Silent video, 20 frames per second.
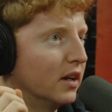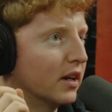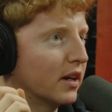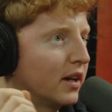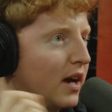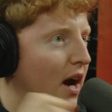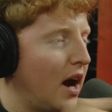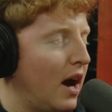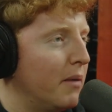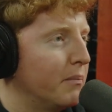
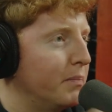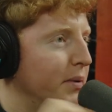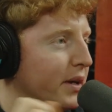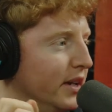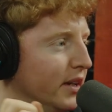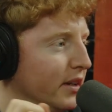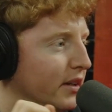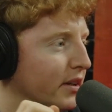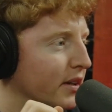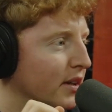comp
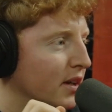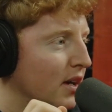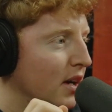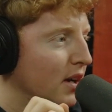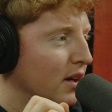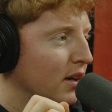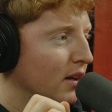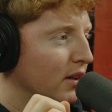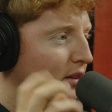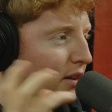in
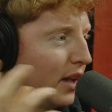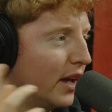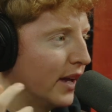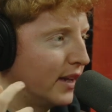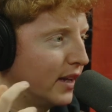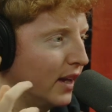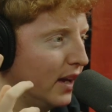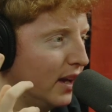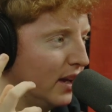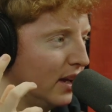
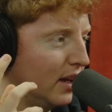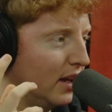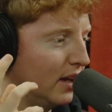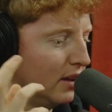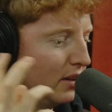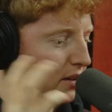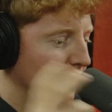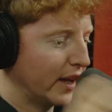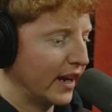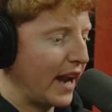like
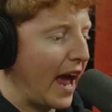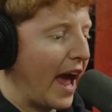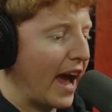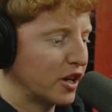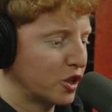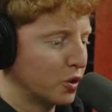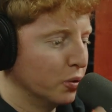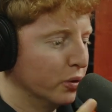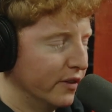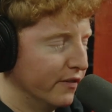an
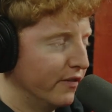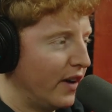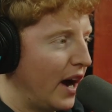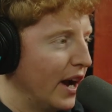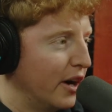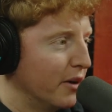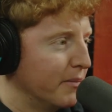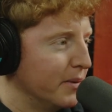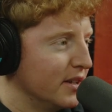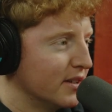actual
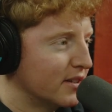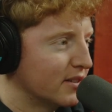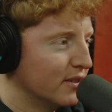environment.